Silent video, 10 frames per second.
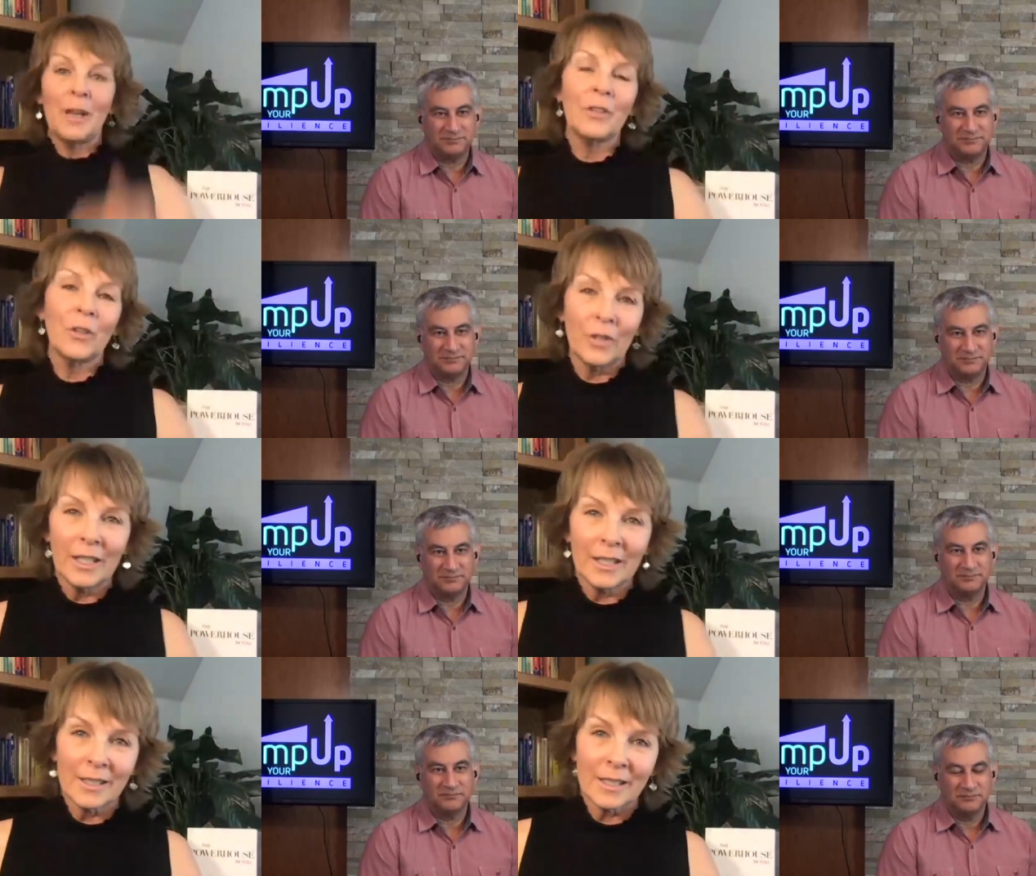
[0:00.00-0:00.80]

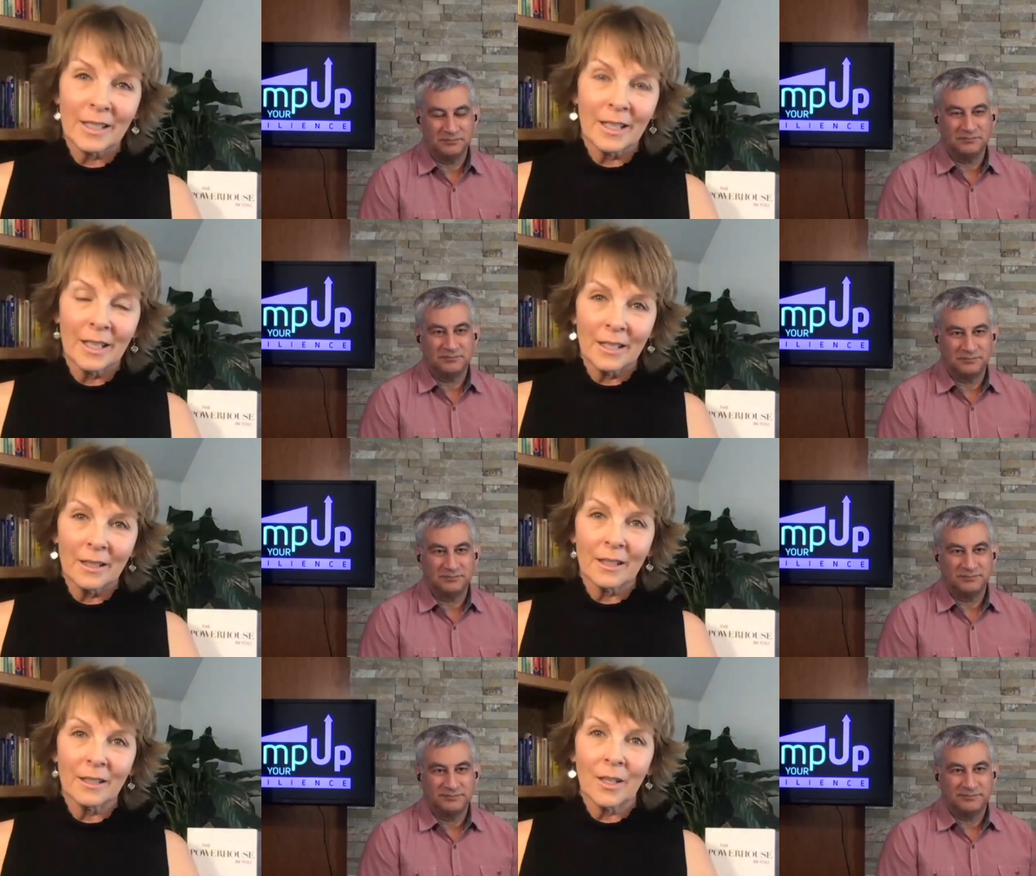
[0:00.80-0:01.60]
Speaker 1: ingredients in
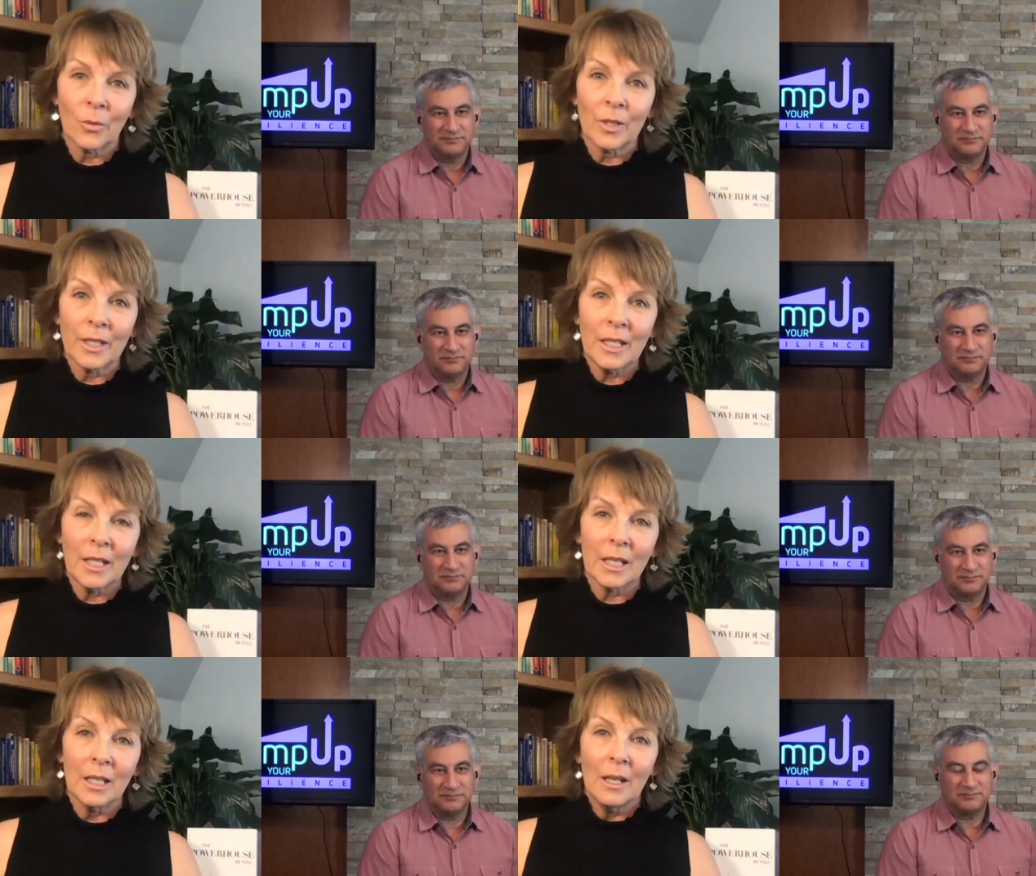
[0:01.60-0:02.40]
anything that we're
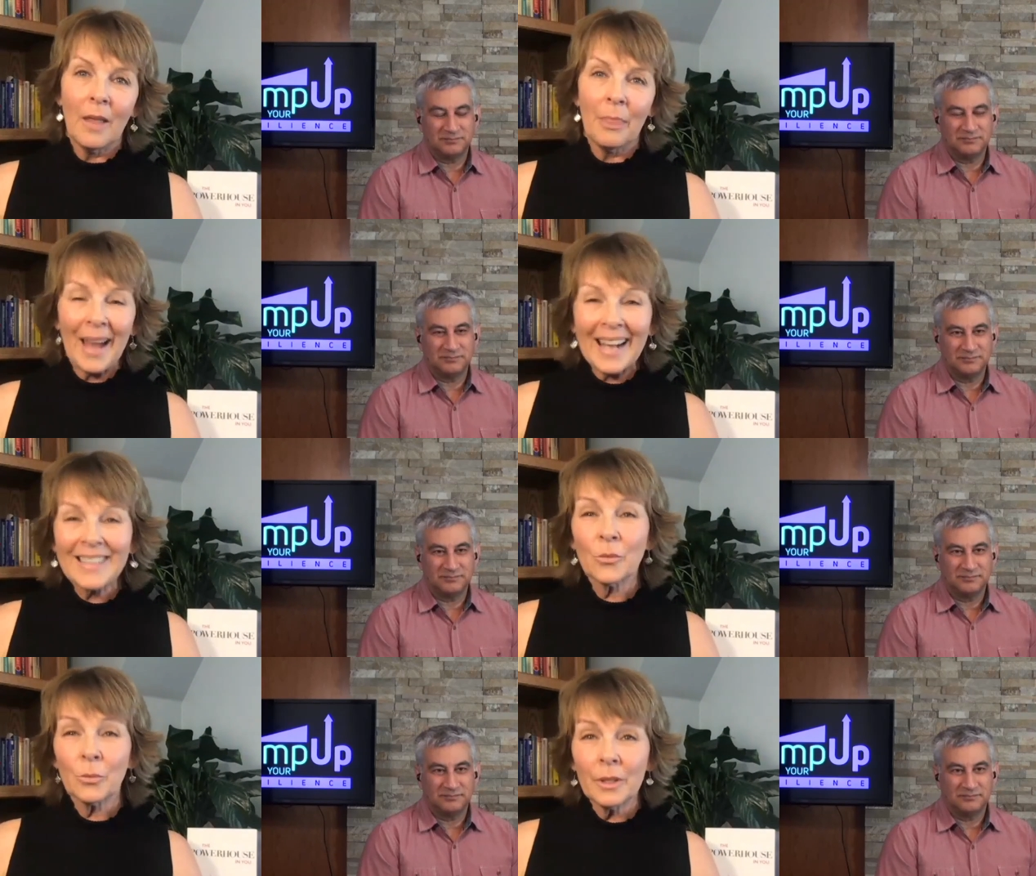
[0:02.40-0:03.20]
eating. And
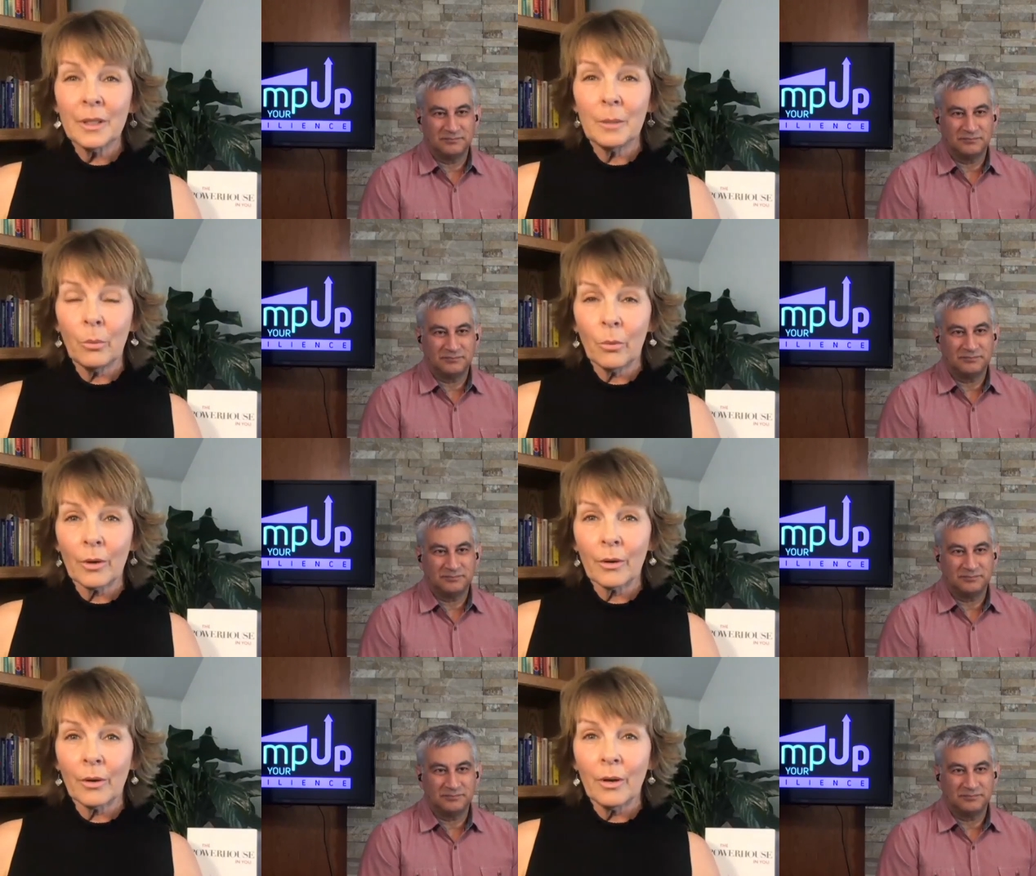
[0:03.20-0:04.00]
that's really
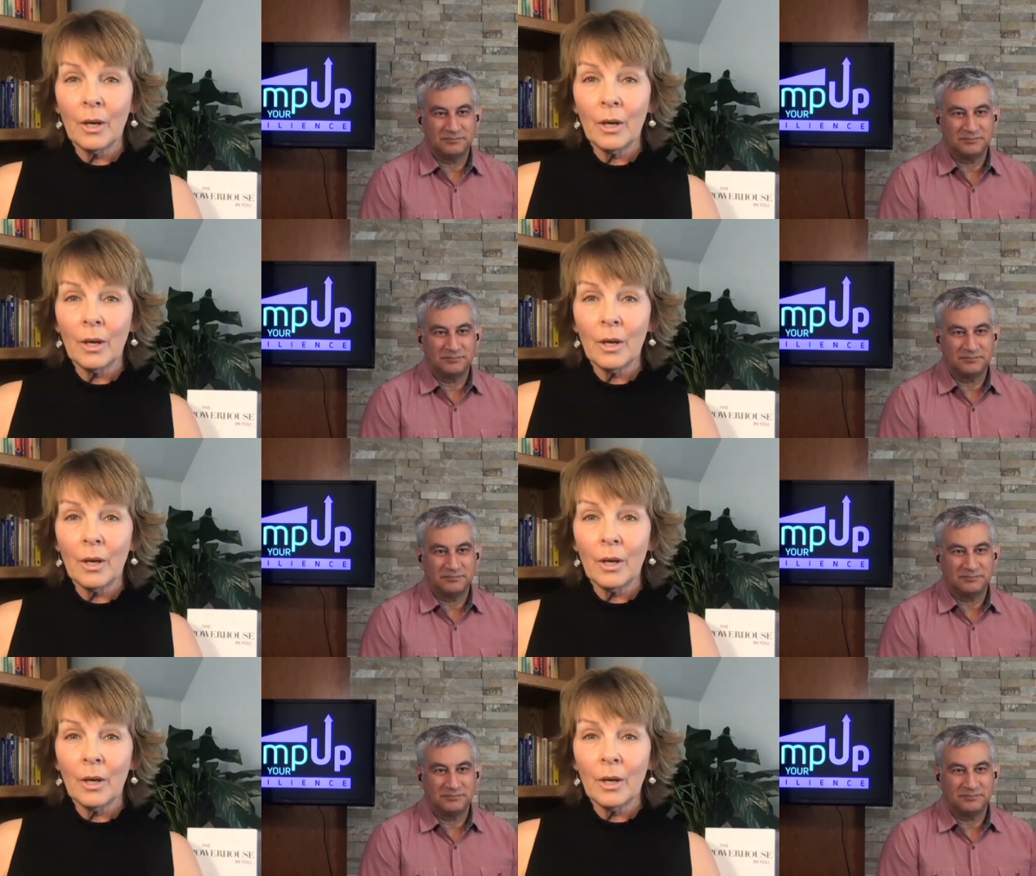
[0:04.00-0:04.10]
important.